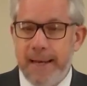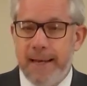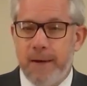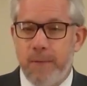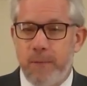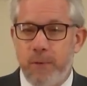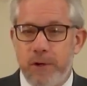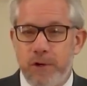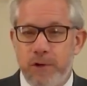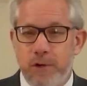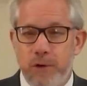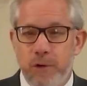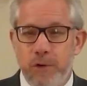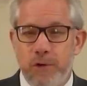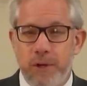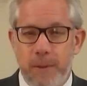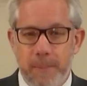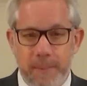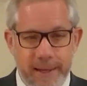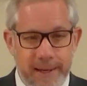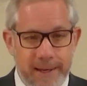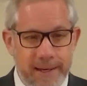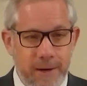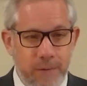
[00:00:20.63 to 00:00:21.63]
if we should do
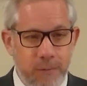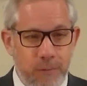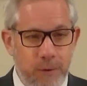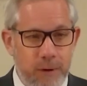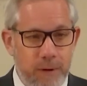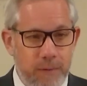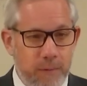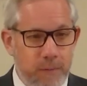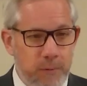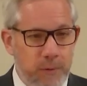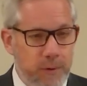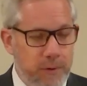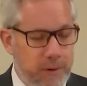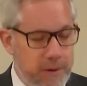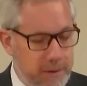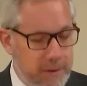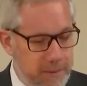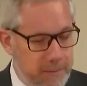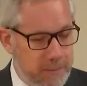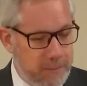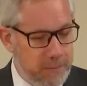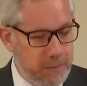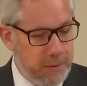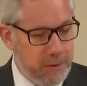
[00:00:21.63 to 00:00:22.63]
something different for,
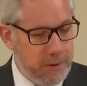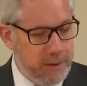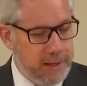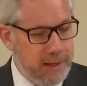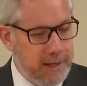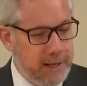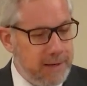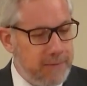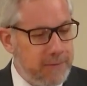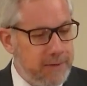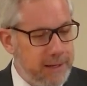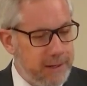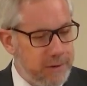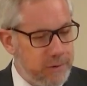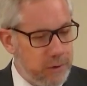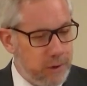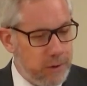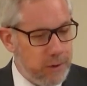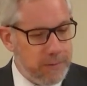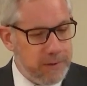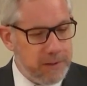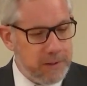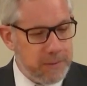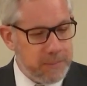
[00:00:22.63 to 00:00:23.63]
for the evening
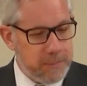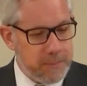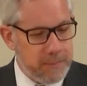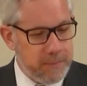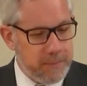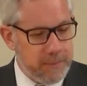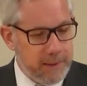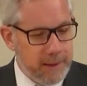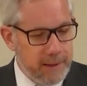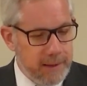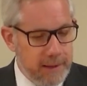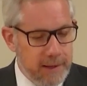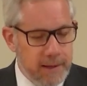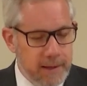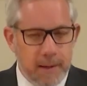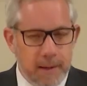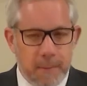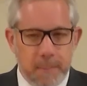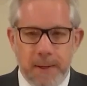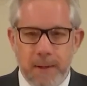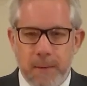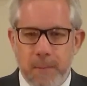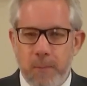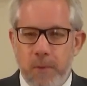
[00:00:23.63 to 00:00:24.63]
service
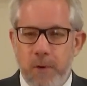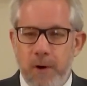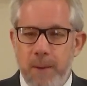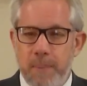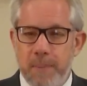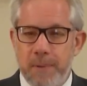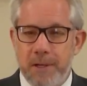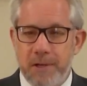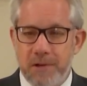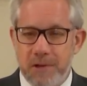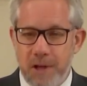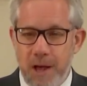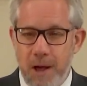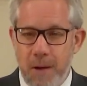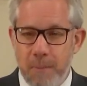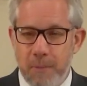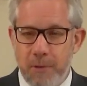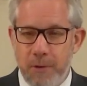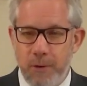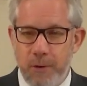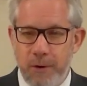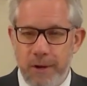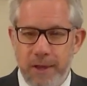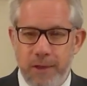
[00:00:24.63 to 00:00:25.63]
but we're up to Psalm
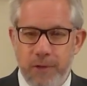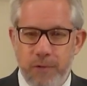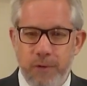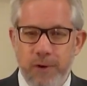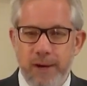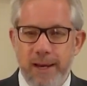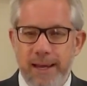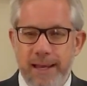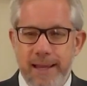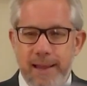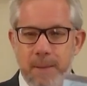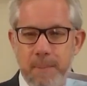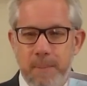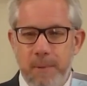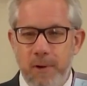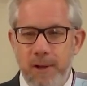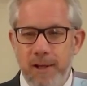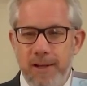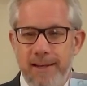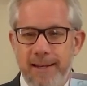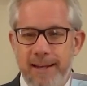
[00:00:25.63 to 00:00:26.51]
33, and the bulletin